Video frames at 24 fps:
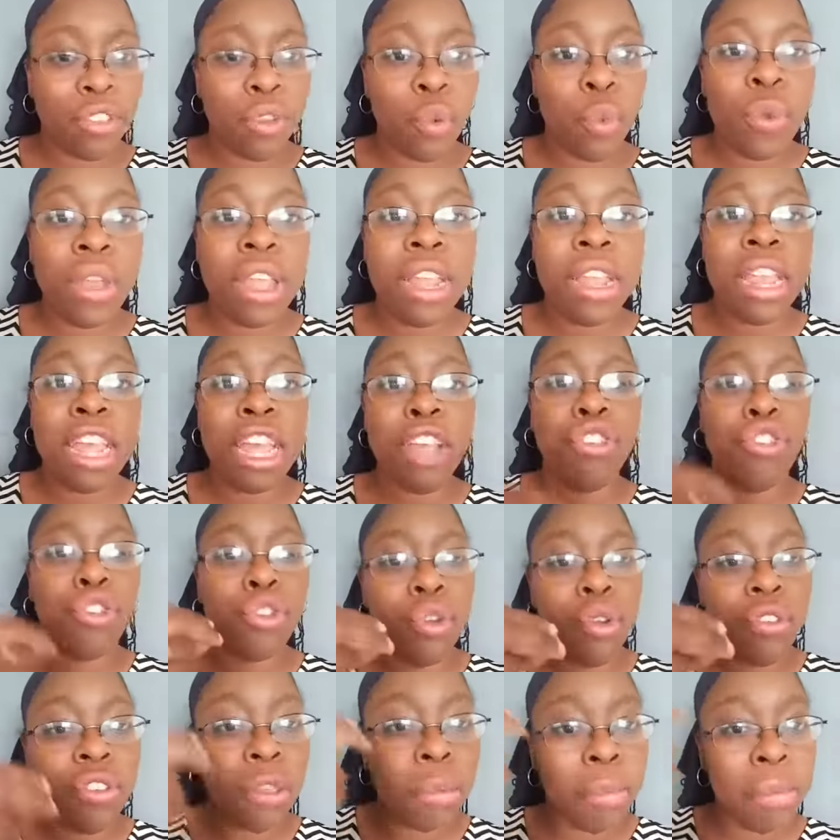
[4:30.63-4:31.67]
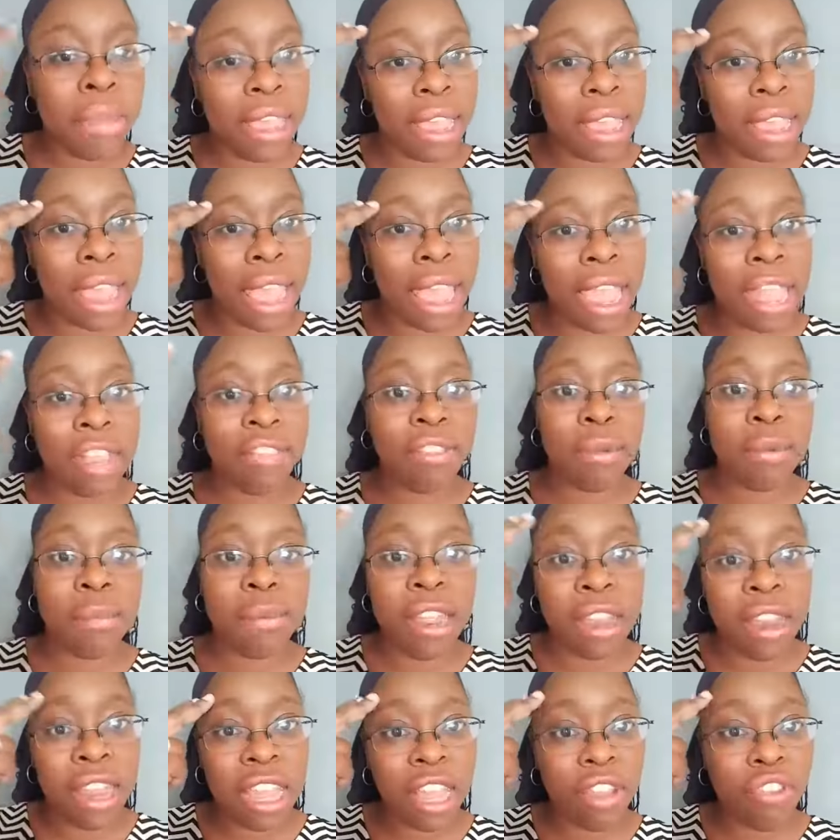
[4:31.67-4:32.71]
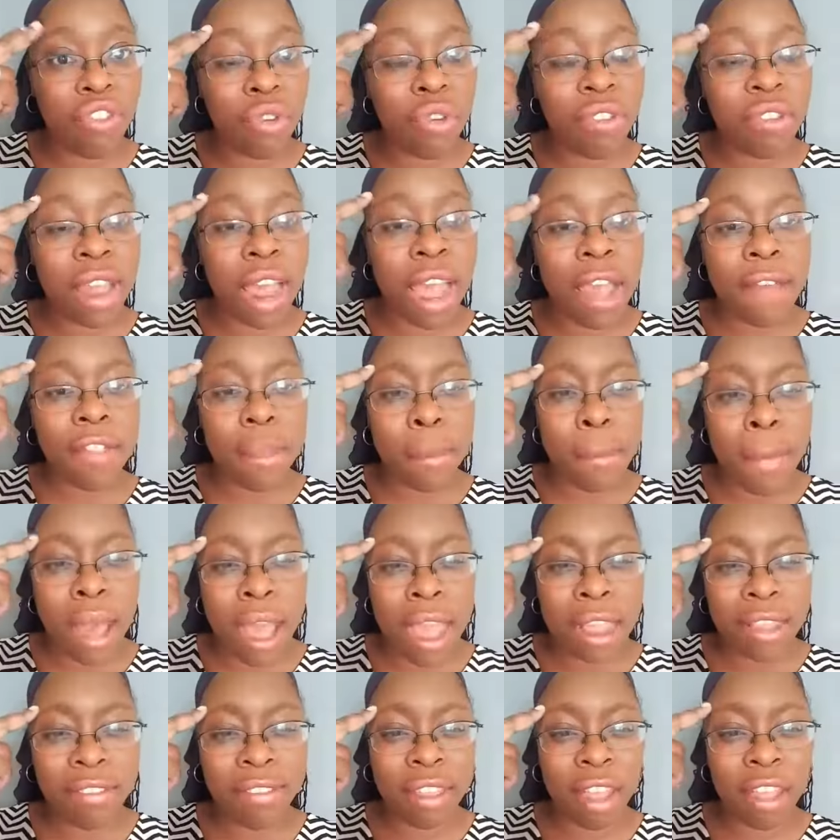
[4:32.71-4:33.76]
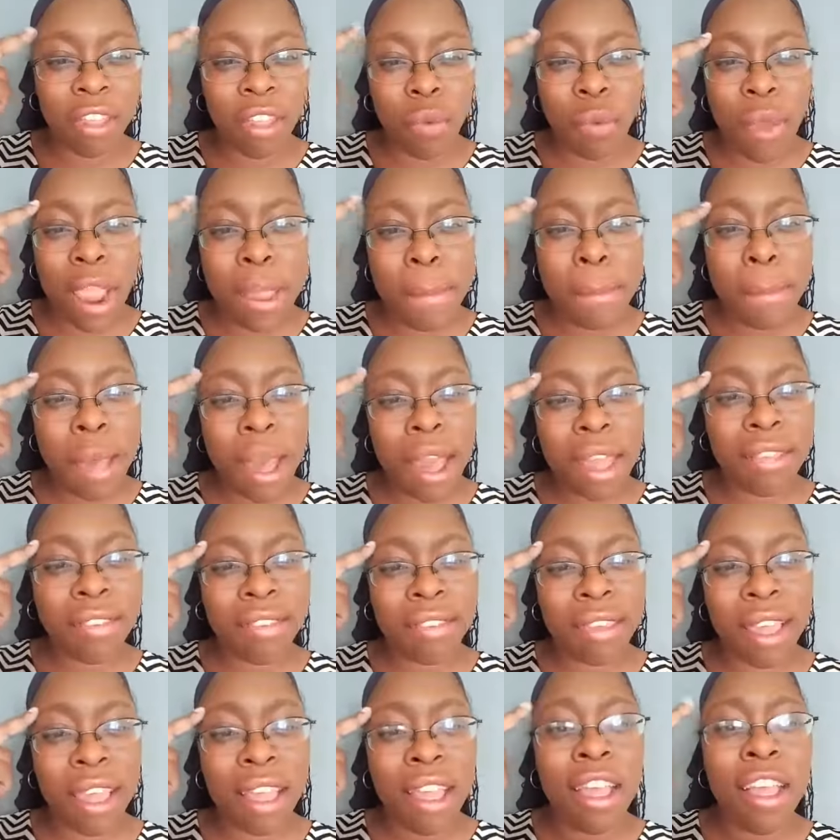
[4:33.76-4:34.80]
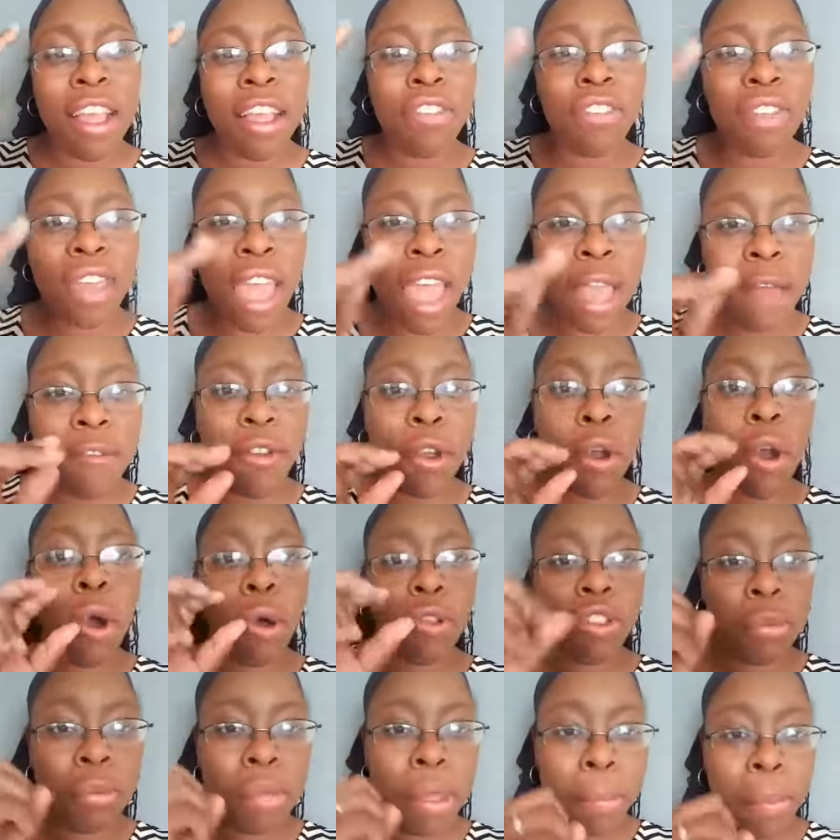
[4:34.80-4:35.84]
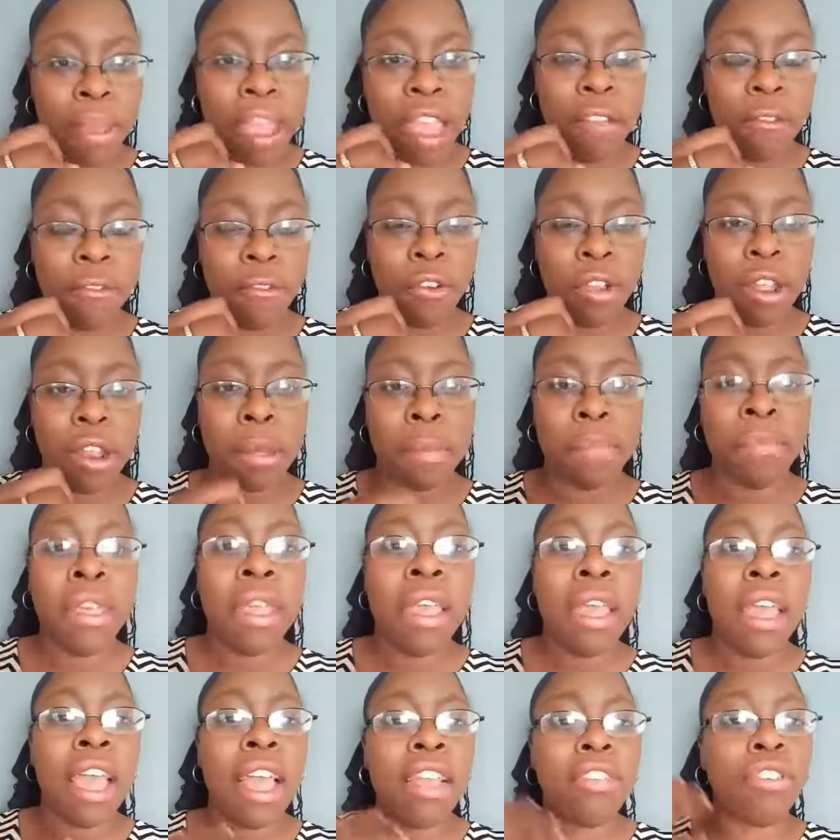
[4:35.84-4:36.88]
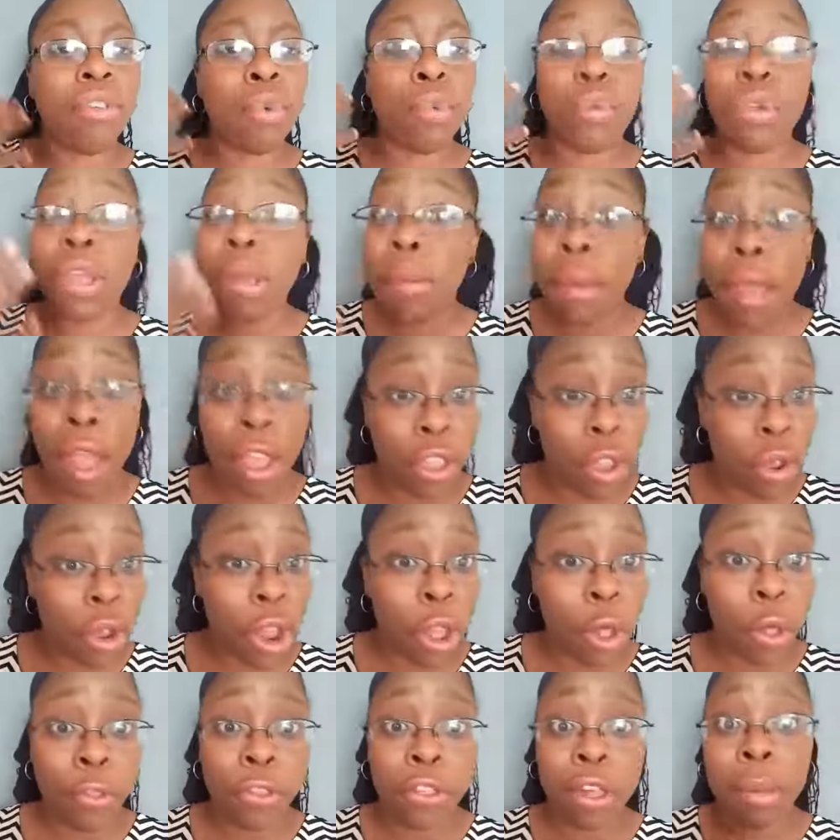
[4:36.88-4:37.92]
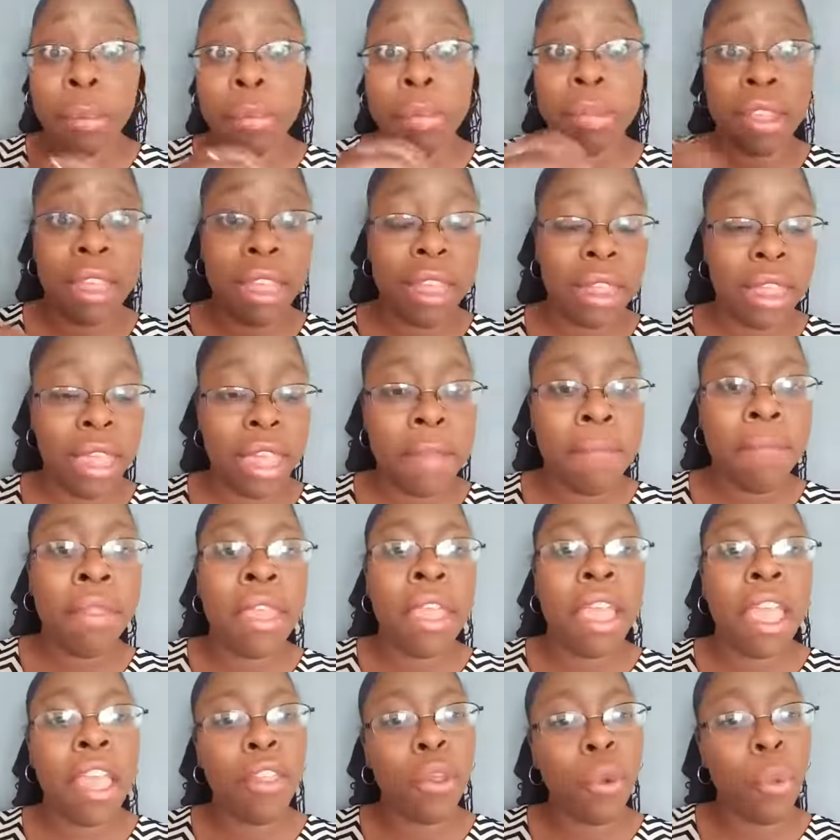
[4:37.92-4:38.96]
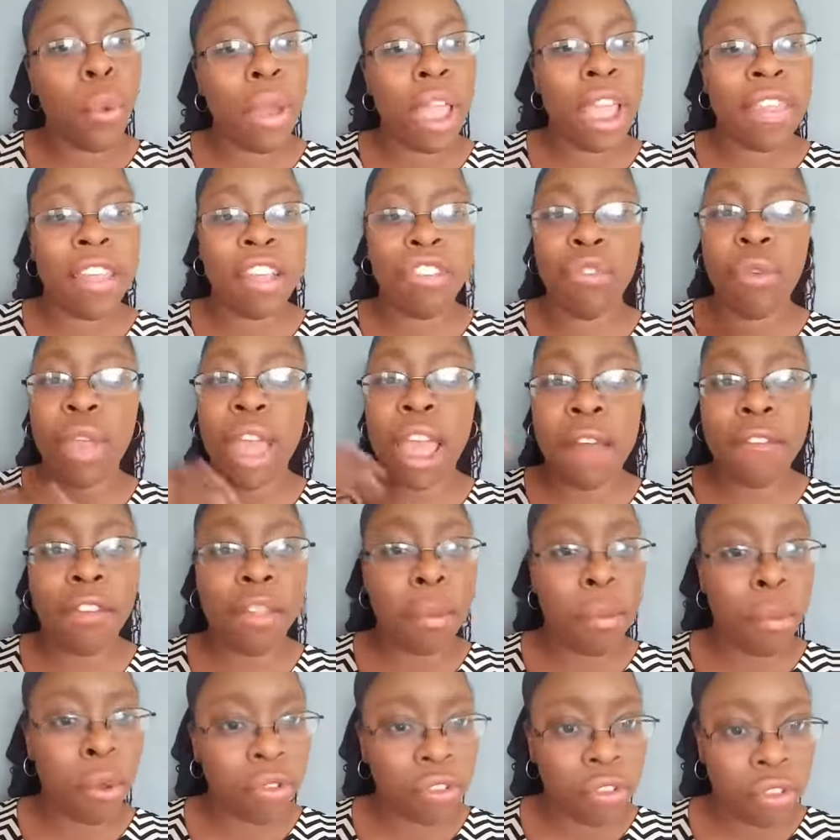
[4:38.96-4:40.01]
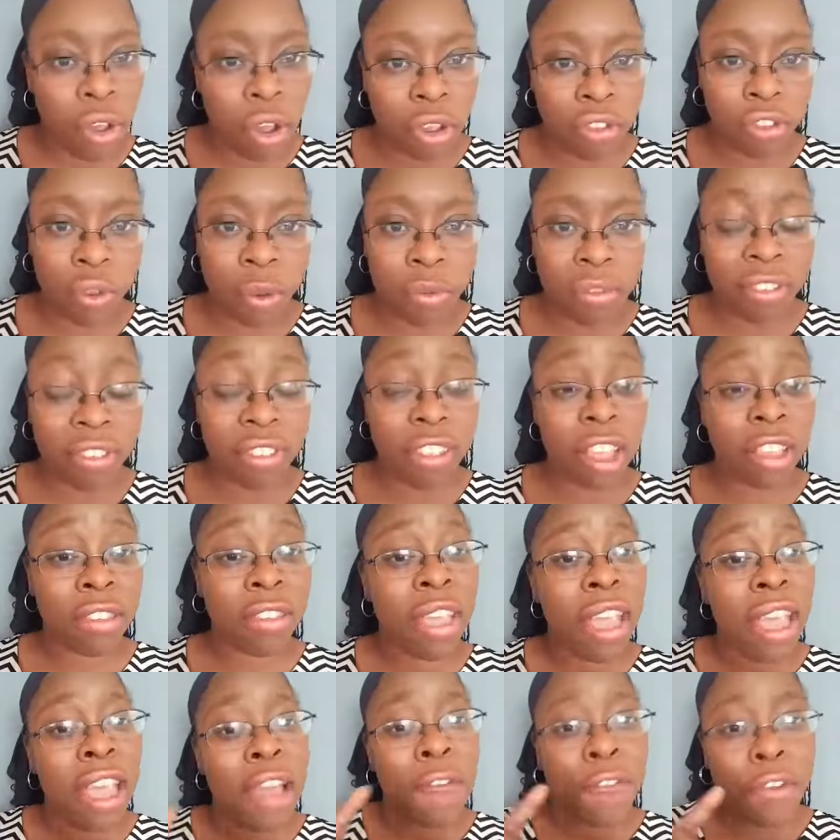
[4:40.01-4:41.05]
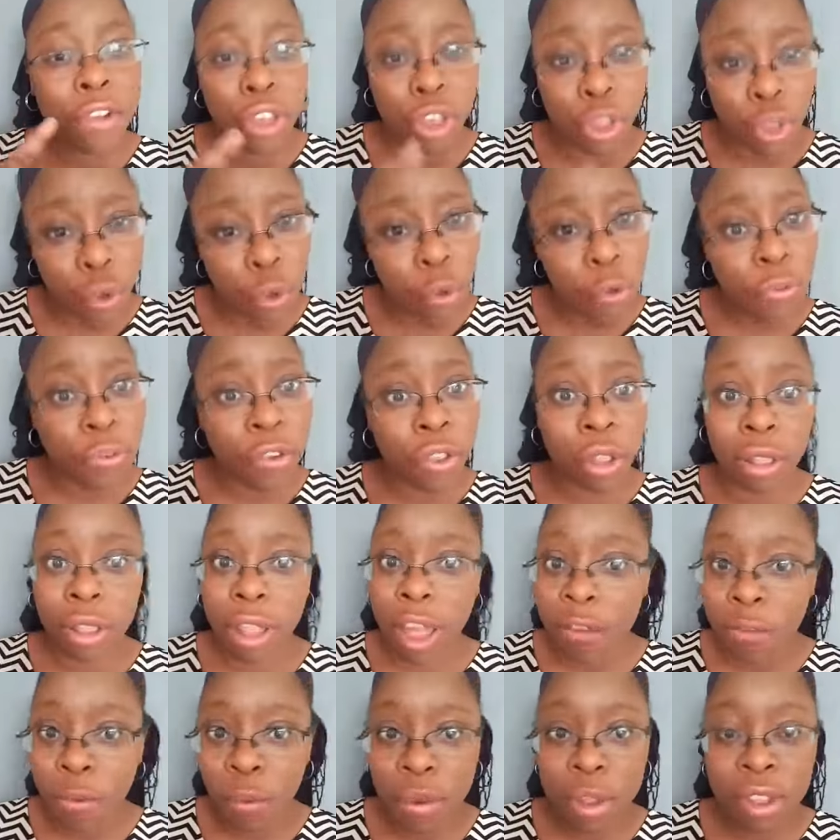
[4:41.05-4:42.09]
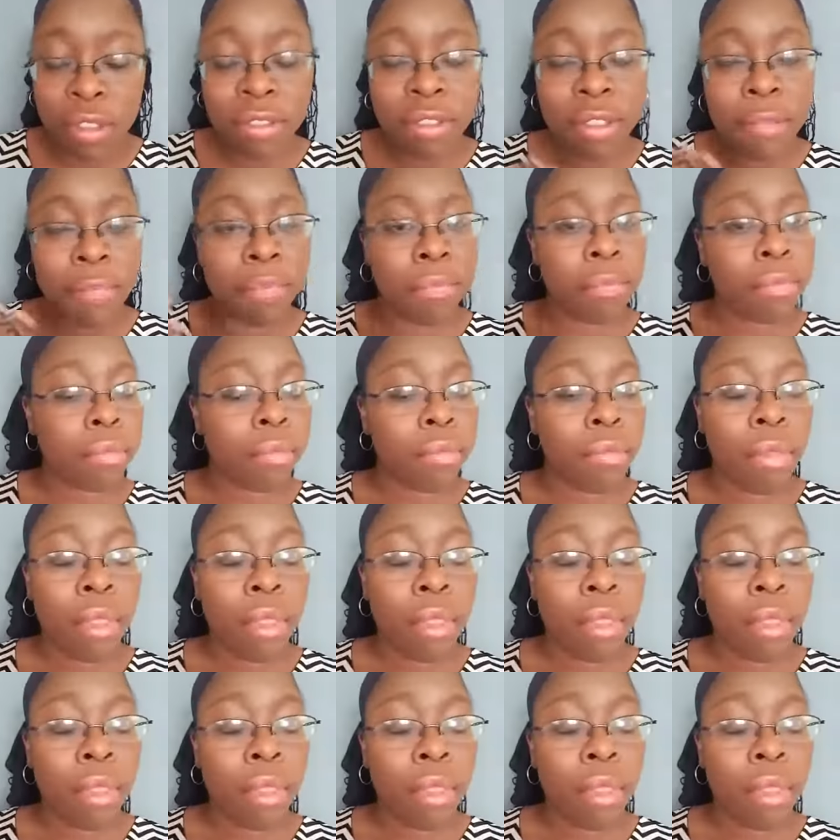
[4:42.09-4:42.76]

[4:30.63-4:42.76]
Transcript: So we need you to be engaged and we need you to have the mindset, the right mindset to have your ultimate pain freedom and to rebound your health completely in the way that you have the most long term success for you, for your loved ones,